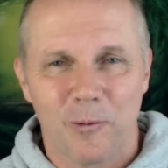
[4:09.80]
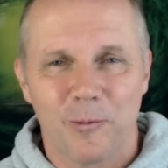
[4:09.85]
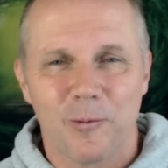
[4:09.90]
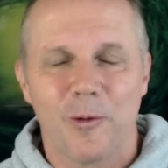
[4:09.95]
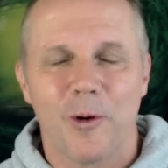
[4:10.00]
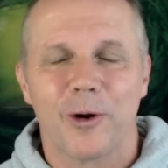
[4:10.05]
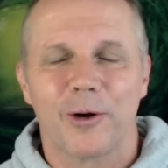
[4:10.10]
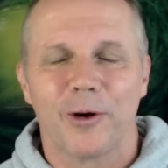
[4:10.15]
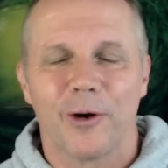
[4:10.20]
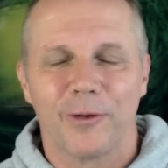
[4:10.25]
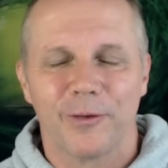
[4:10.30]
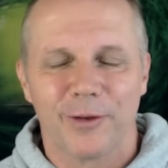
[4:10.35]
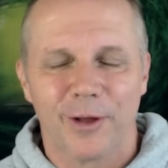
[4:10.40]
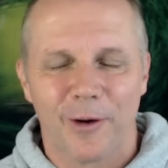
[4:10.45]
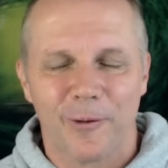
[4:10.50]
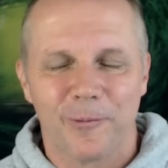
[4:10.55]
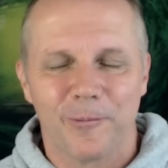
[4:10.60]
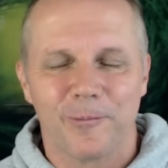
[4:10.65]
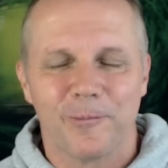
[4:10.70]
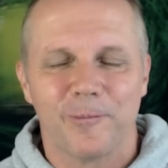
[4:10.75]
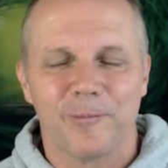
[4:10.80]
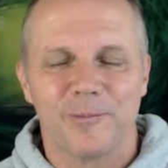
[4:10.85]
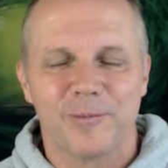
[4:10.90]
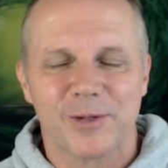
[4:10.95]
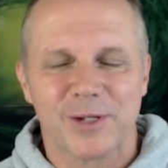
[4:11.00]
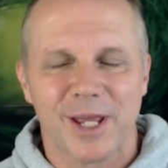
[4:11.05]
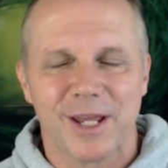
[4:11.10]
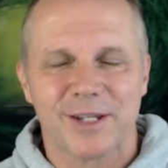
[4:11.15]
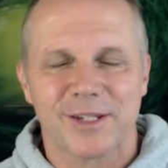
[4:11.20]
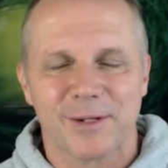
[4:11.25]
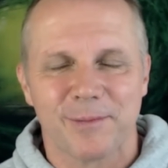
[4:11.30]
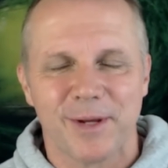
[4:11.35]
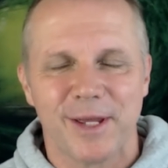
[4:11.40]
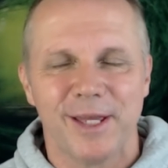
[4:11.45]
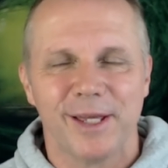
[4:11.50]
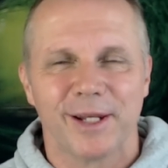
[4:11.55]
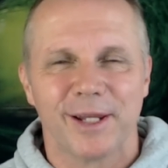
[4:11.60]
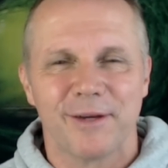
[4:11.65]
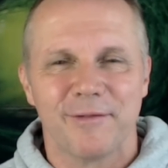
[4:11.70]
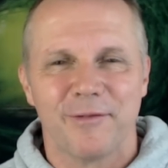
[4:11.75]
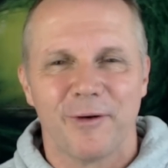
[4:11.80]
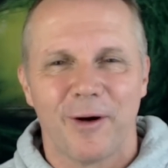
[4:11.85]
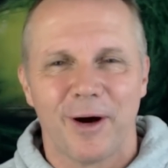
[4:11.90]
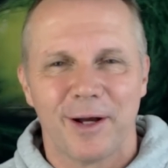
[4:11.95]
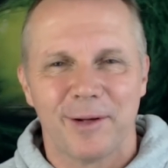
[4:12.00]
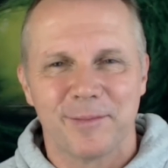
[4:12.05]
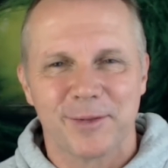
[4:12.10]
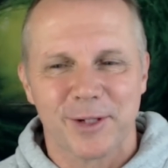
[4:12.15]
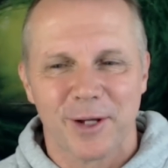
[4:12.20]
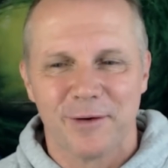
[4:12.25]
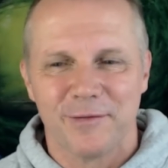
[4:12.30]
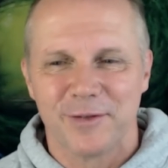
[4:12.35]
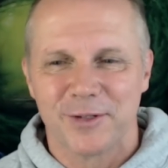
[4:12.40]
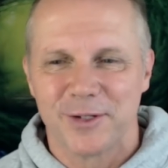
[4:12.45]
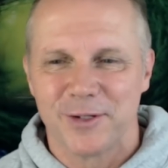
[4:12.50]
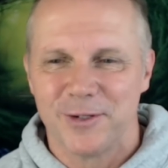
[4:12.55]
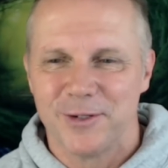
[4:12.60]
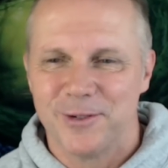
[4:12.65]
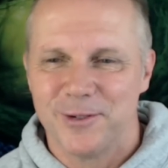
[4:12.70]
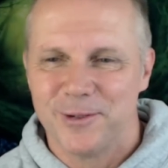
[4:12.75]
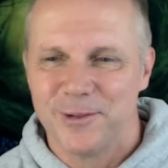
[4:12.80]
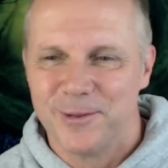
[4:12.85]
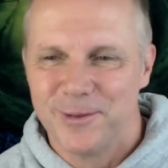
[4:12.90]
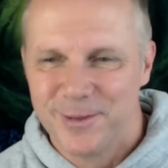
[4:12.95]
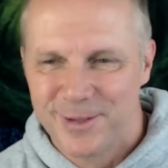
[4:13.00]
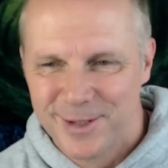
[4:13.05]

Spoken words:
I'll send some healing vibes over to you.